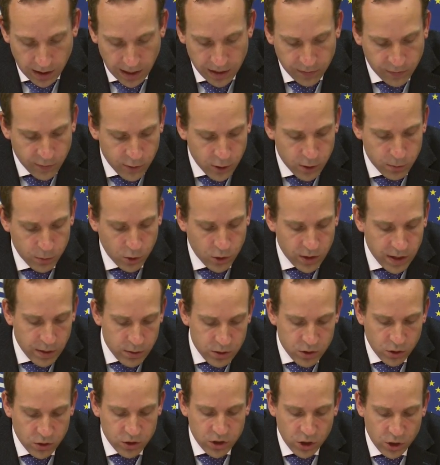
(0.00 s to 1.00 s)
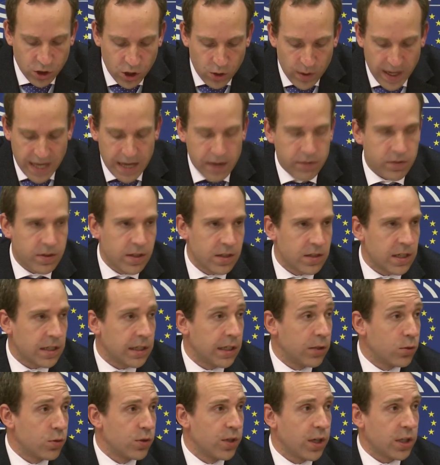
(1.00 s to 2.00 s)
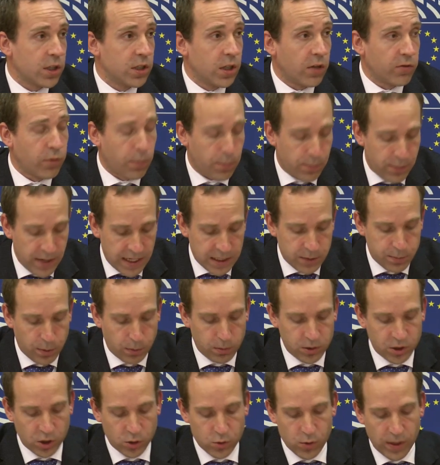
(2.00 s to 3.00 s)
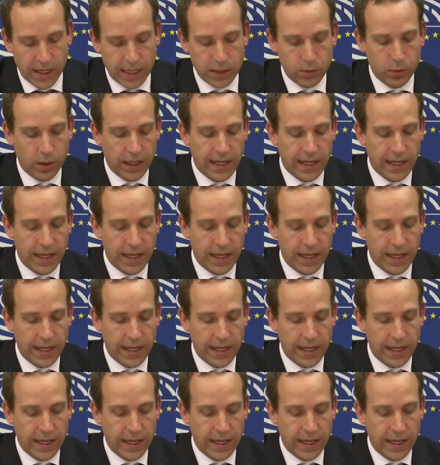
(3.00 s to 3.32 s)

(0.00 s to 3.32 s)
And furthermore, there is also no evidence that the introduction of a press publisher's right